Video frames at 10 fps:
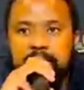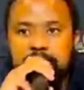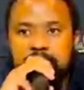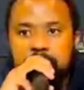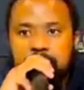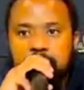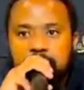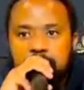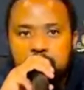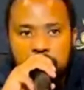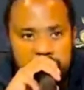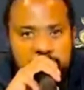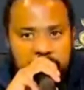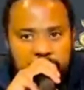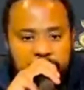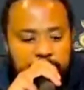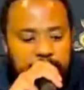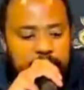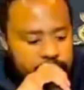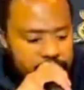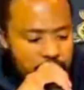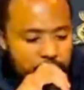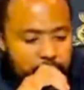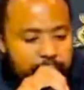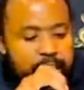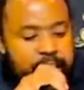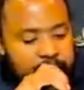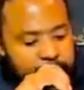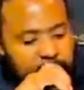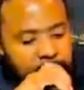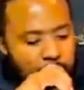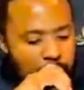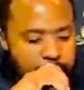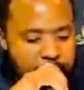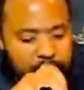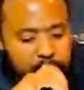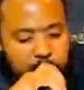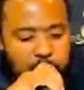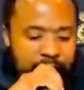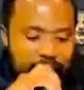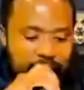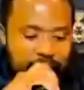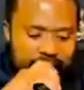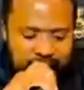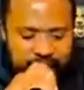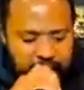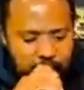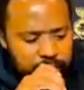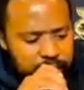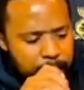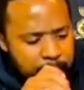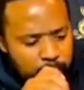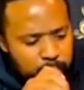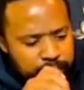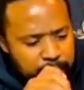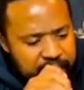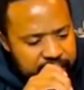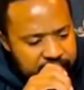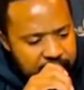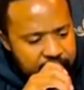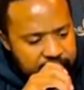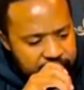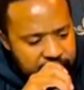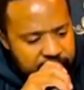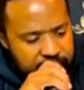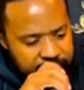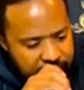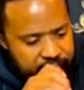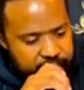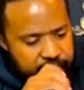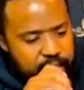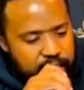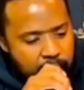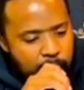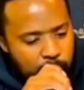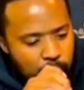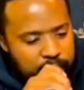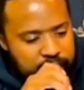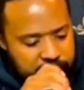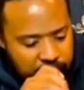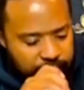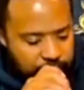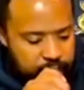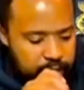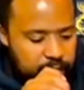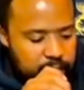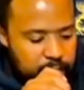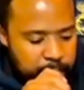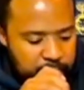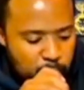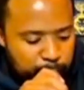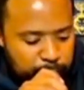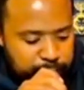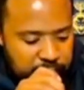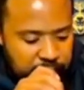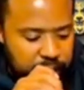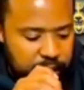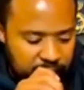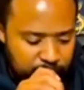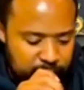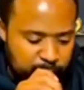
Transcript: You understand? Now, Give me the book of Matthew. Let's hear it out of the mouth of the Messiah, Jesus the Christ, our Lord and Savior. Matthew 15, read verse 4.